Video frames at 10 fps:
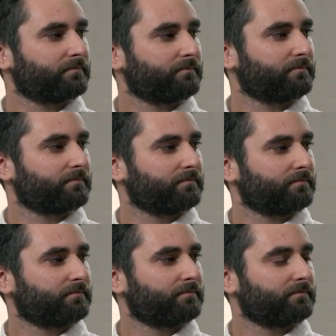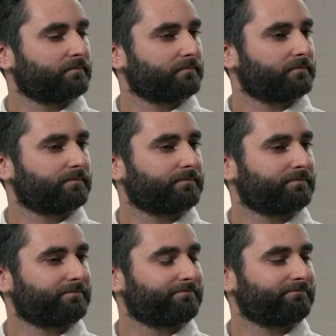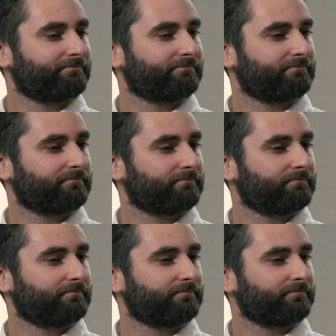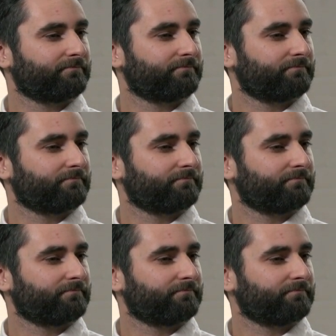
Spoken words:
(silent)